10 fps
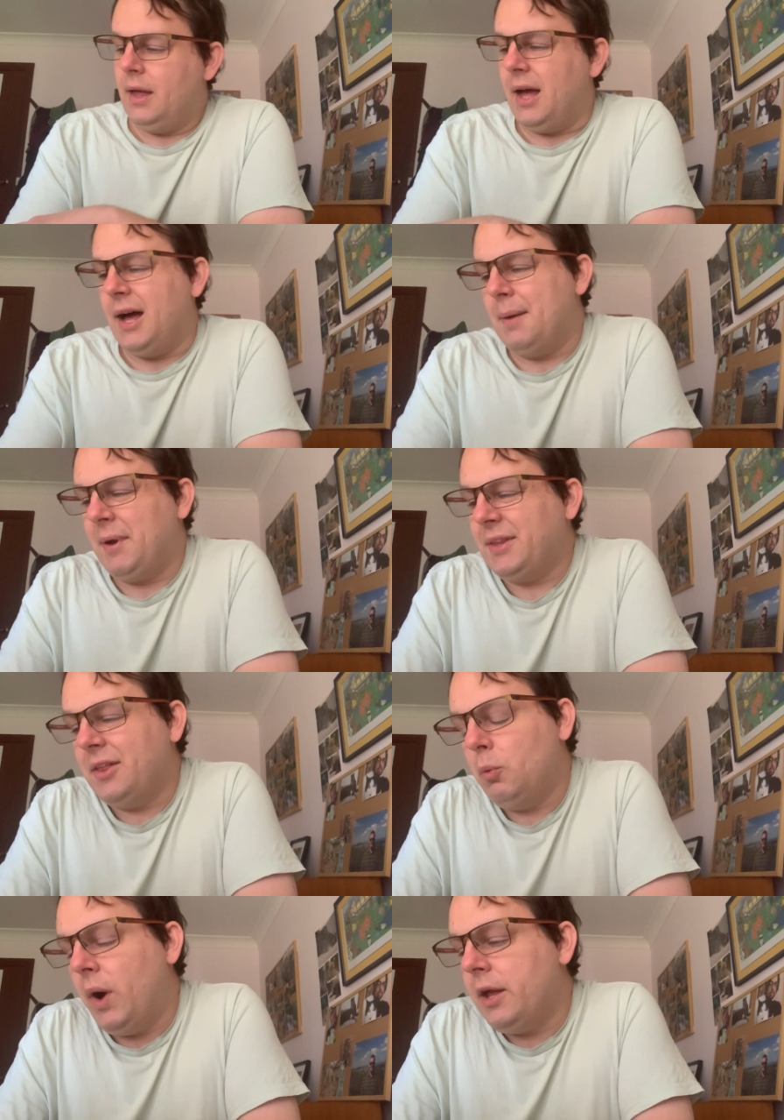
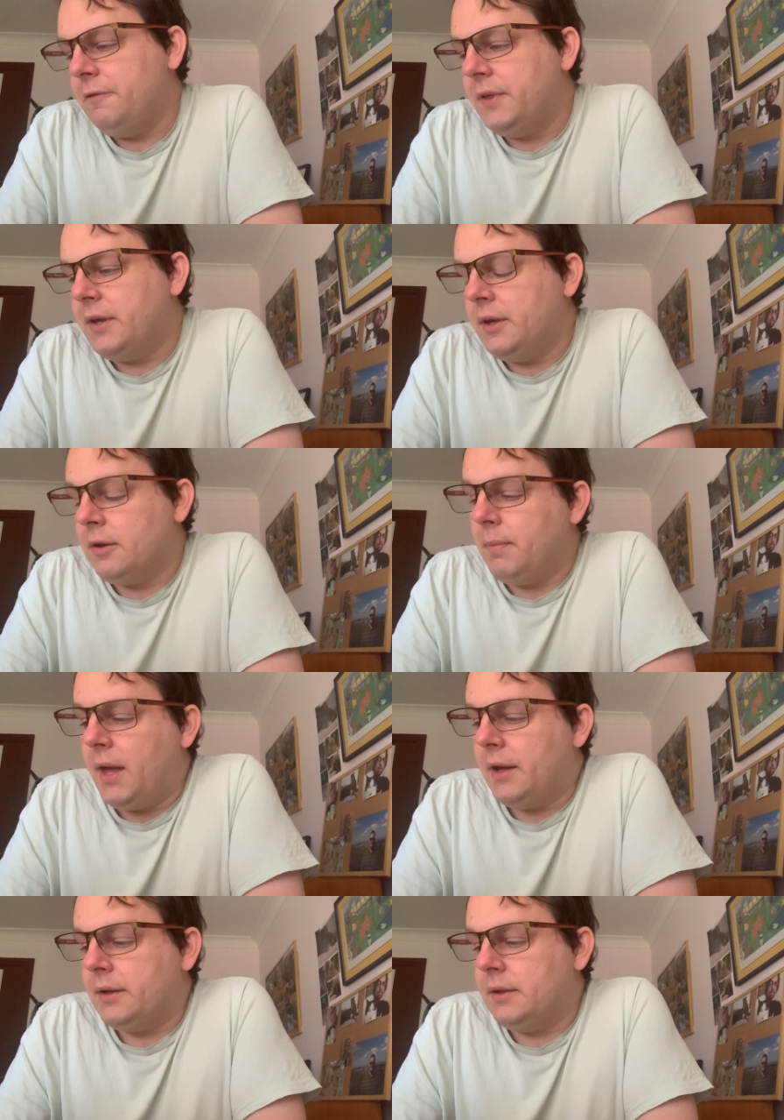Another way of thinking
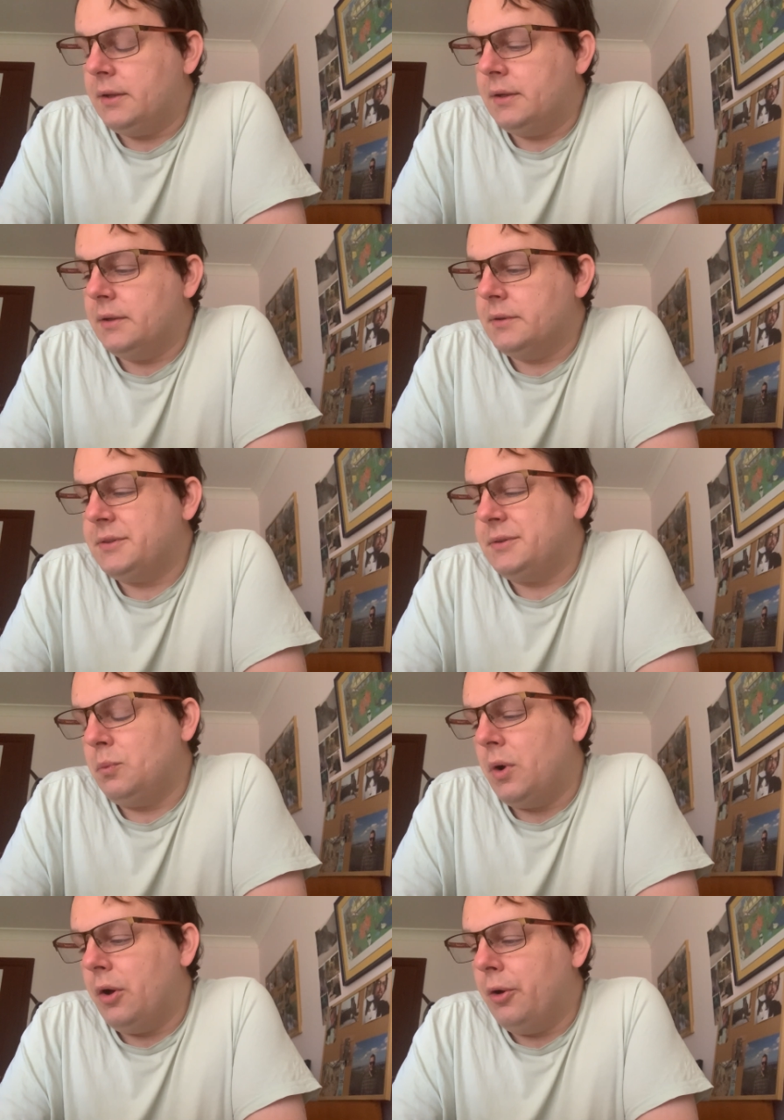about it is,
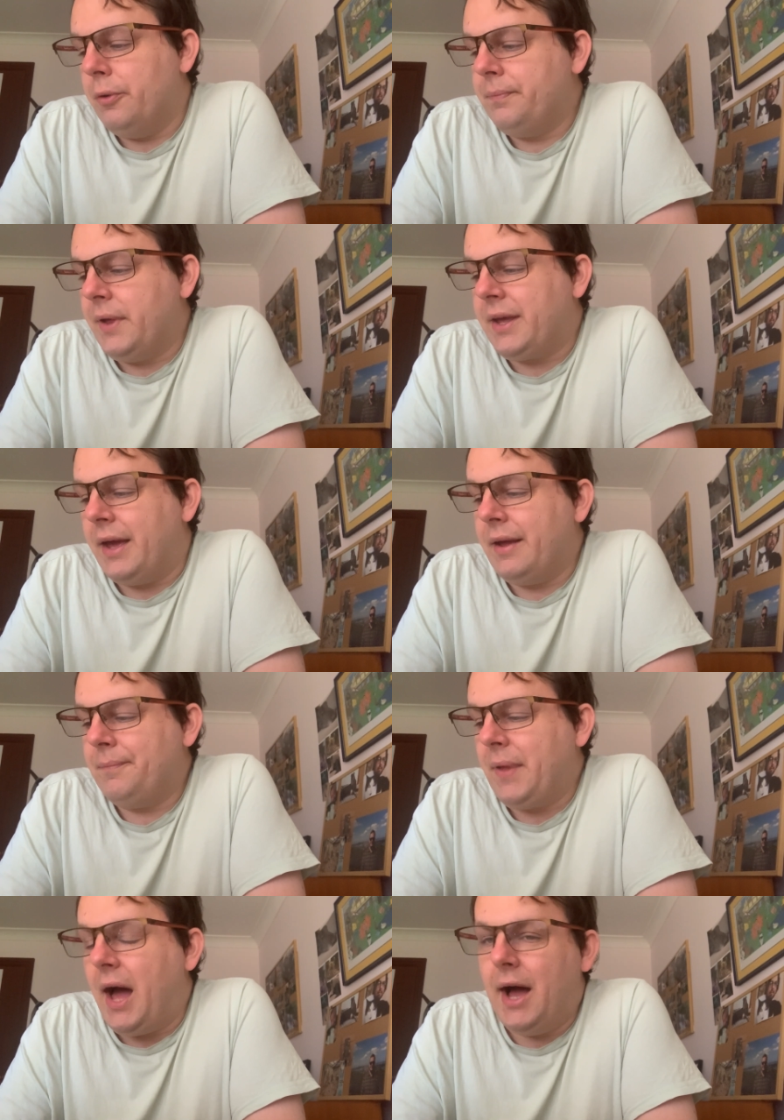well, okay,
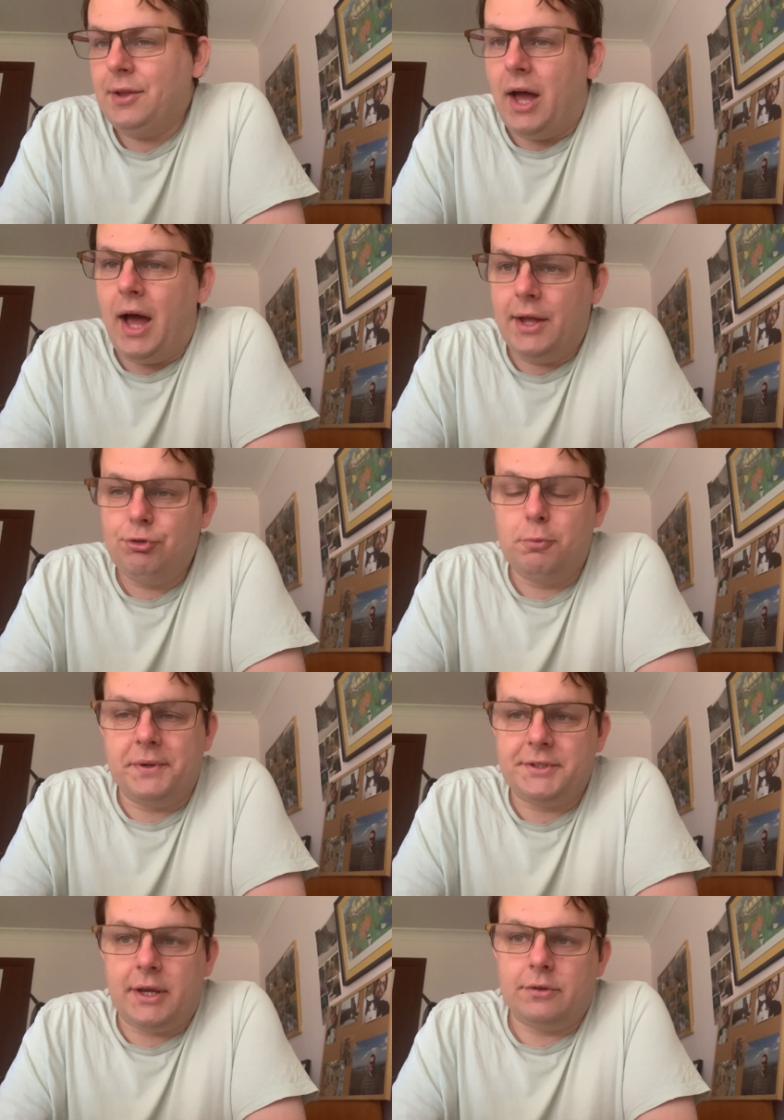
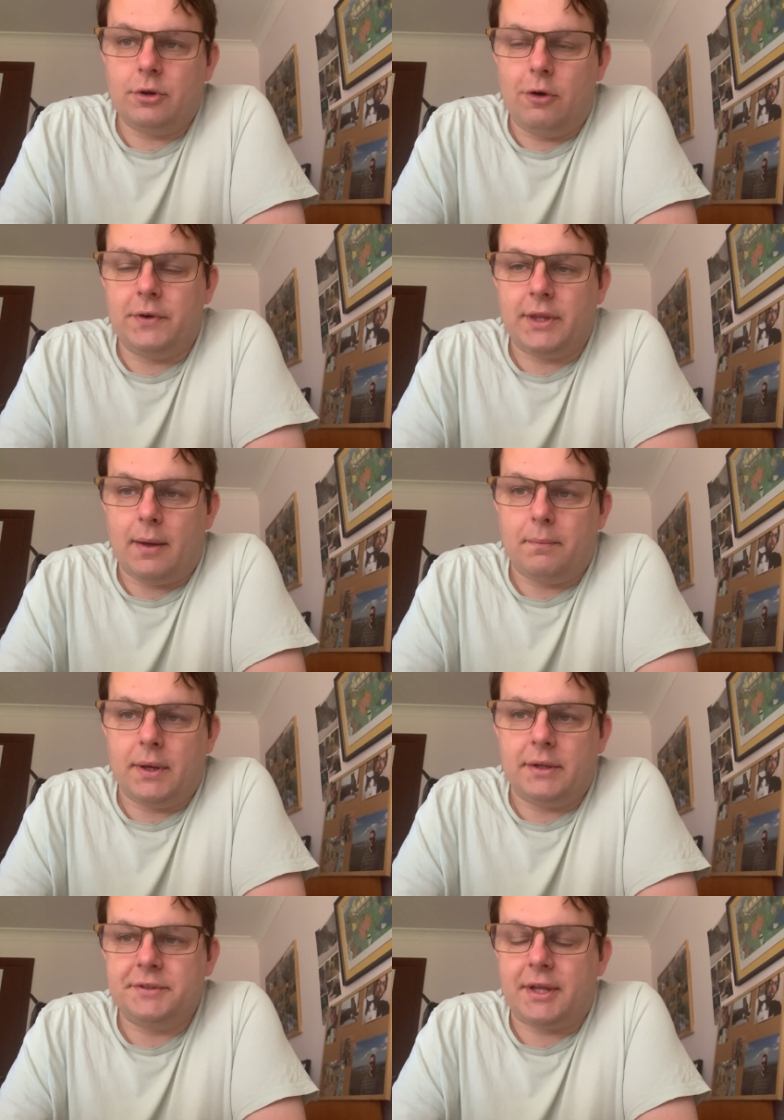100% of a
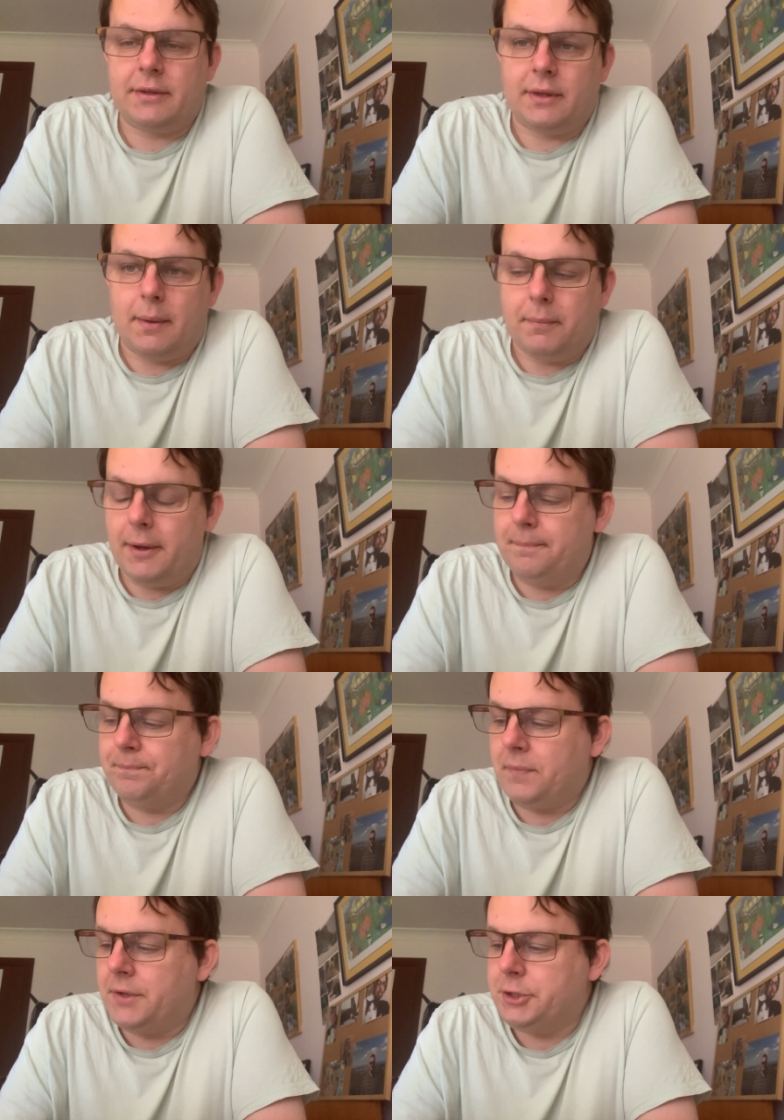number is that number.
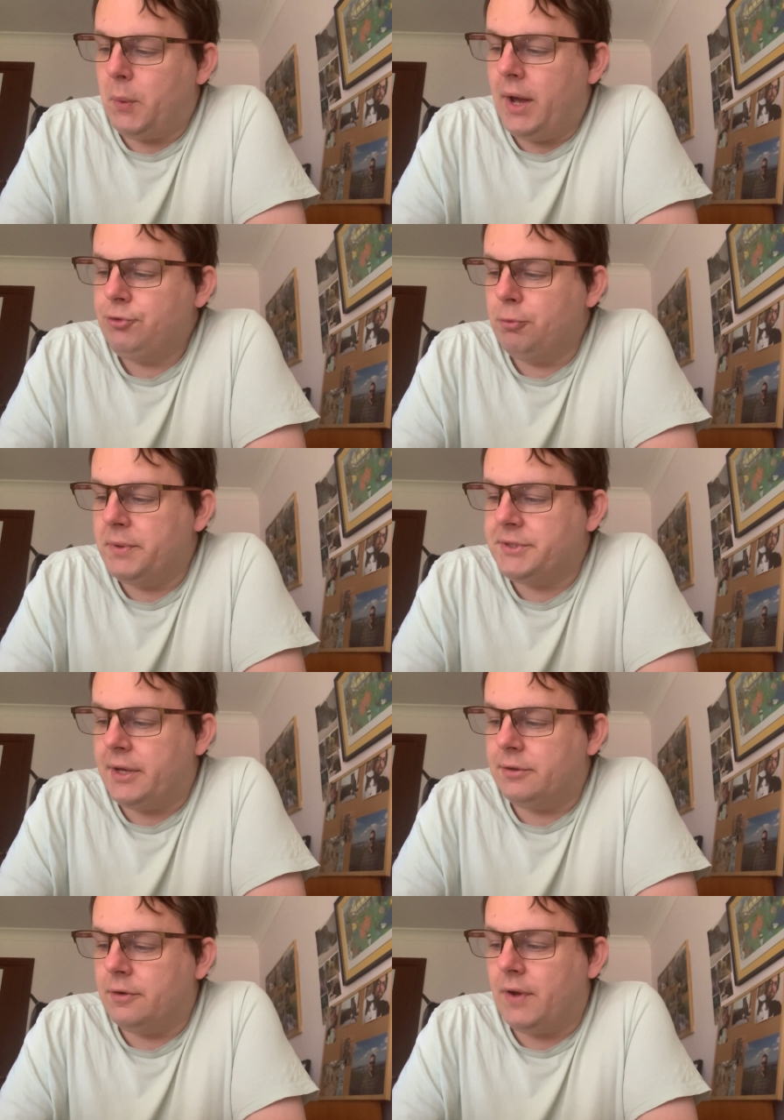So
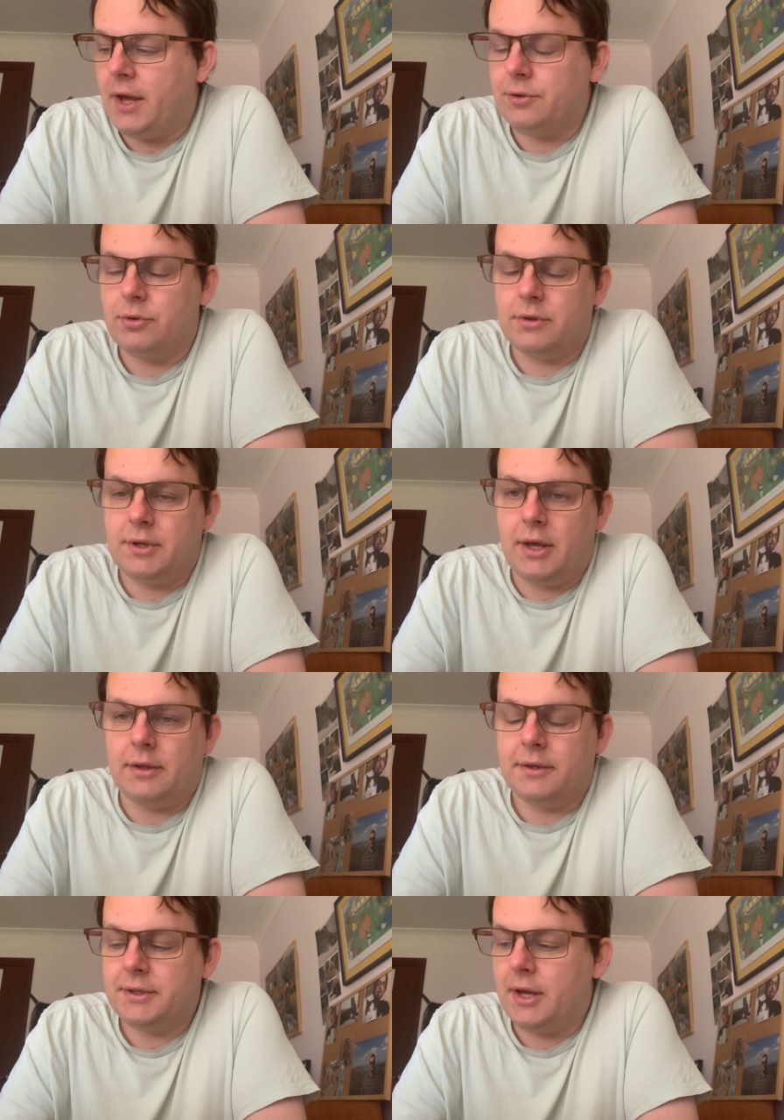100% of
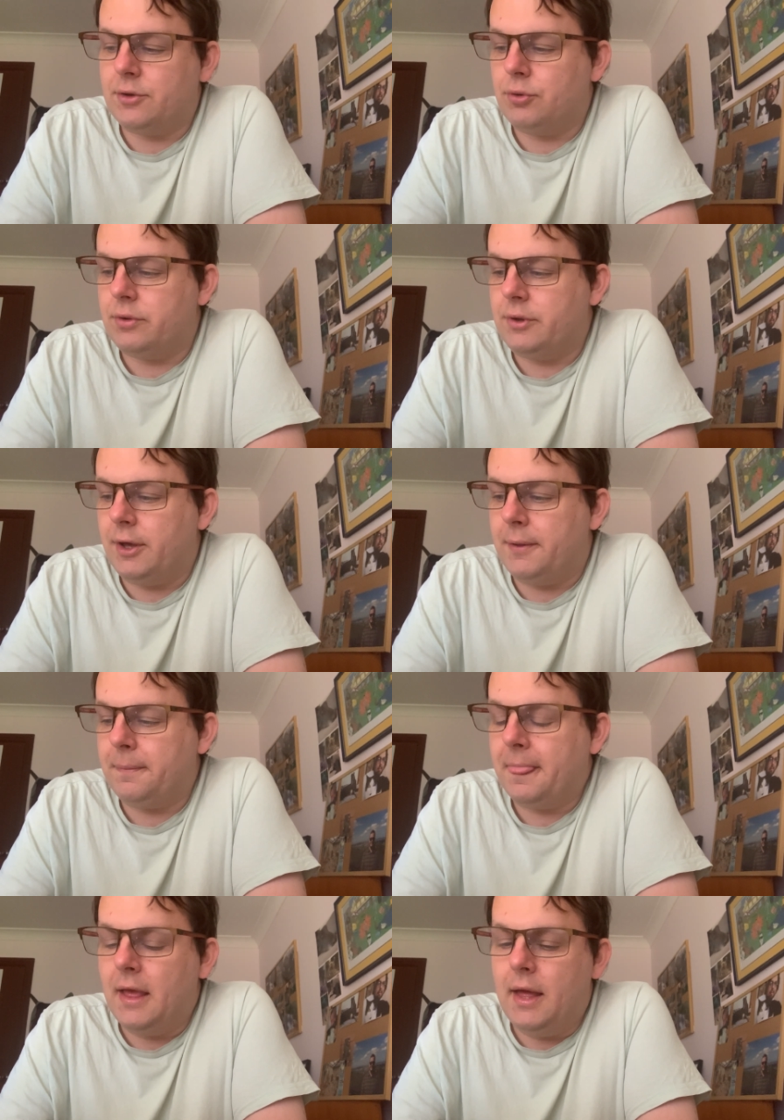110 is 110.